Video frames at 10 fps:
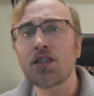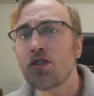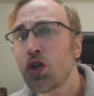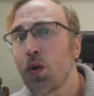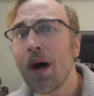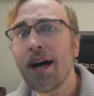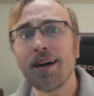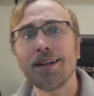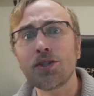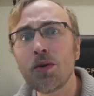
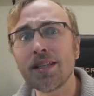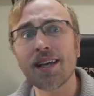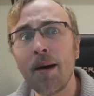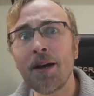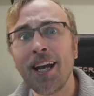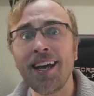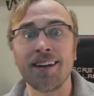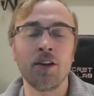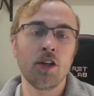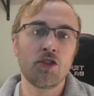Tua? Tua's coming
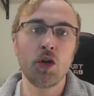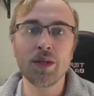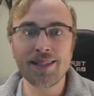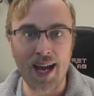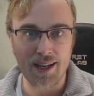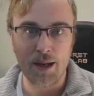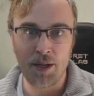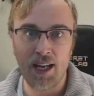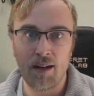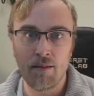in. Tua's not
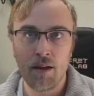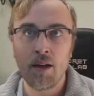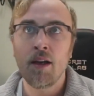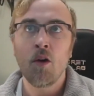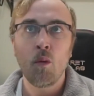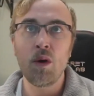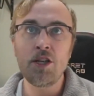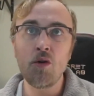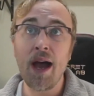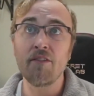coming in.
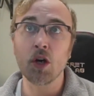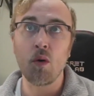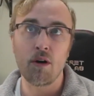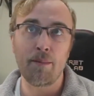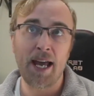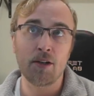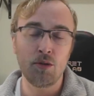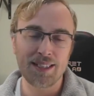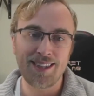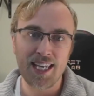When you have a quarterback
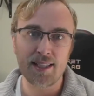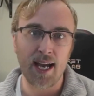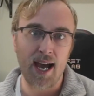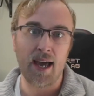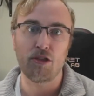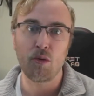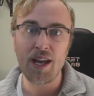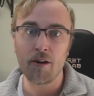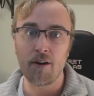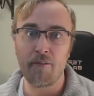who is this hot,
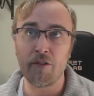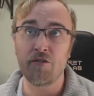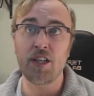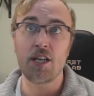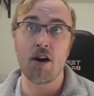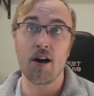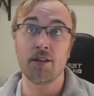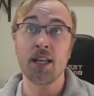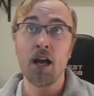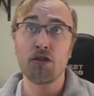350
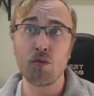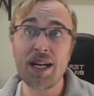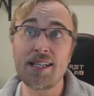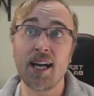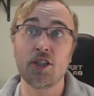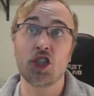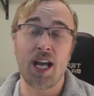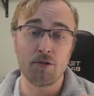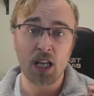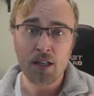yards, 3
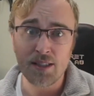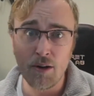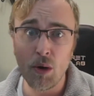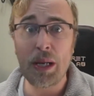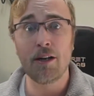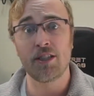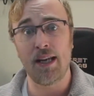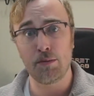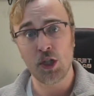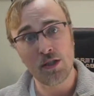touchdowns, 0
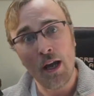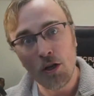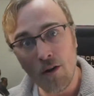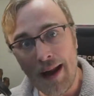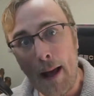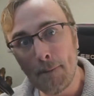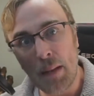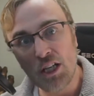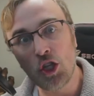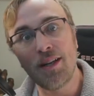interceptions, you're not
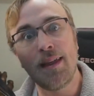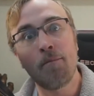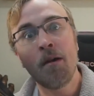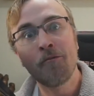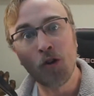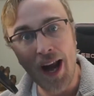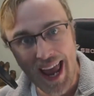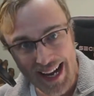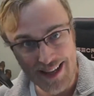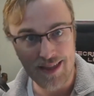benching them for
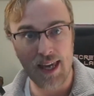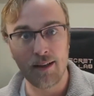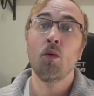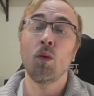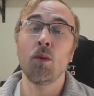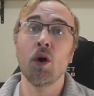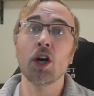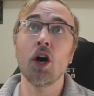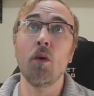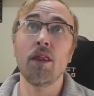anything. When we're
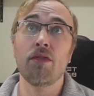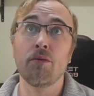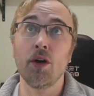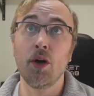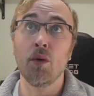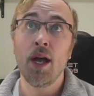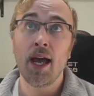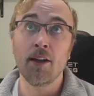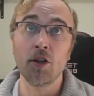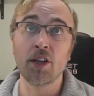going through
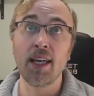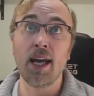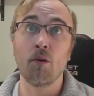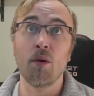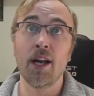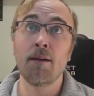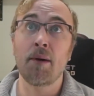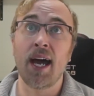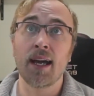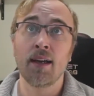and looking at running
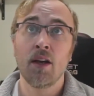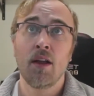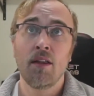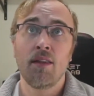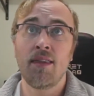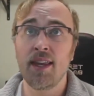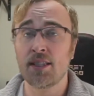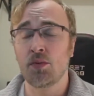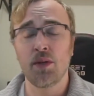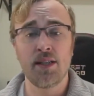back,
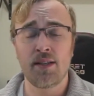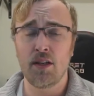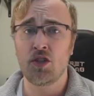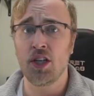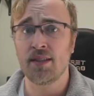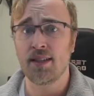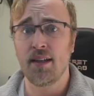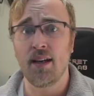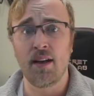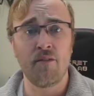this was just
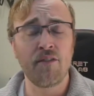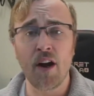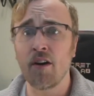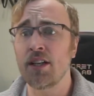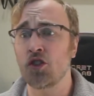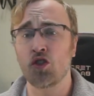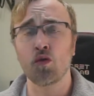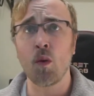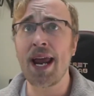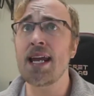a very
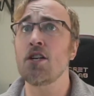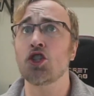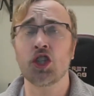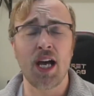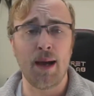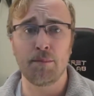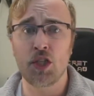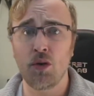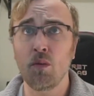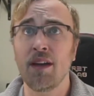strange top
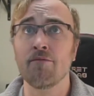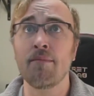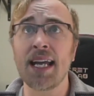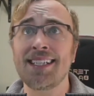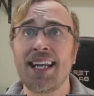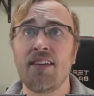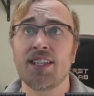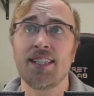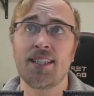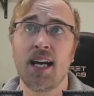2. We have Mike
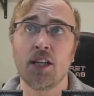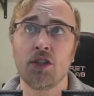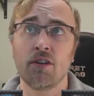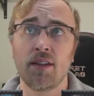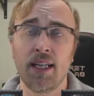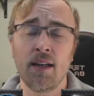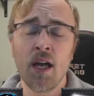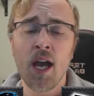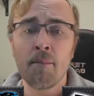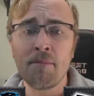Davis and Todd Gurley.
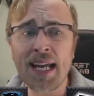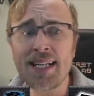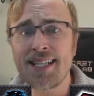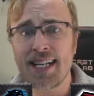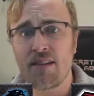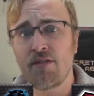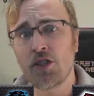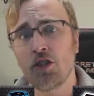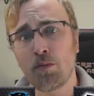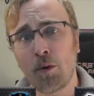Mike
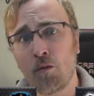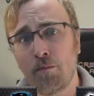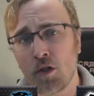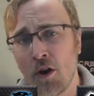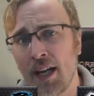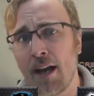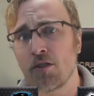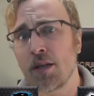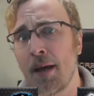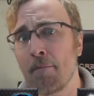Davis is turning
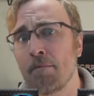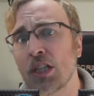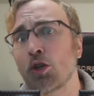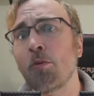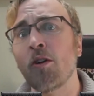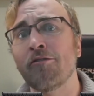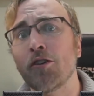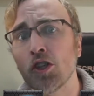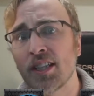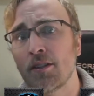out to be a much more
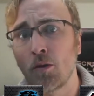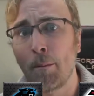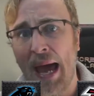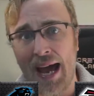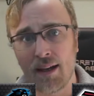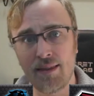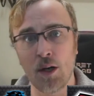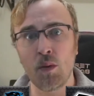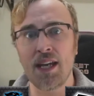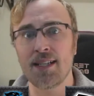versatile back
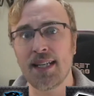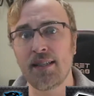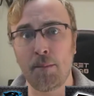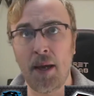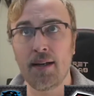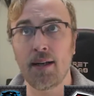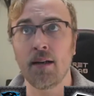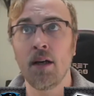than we anticipated.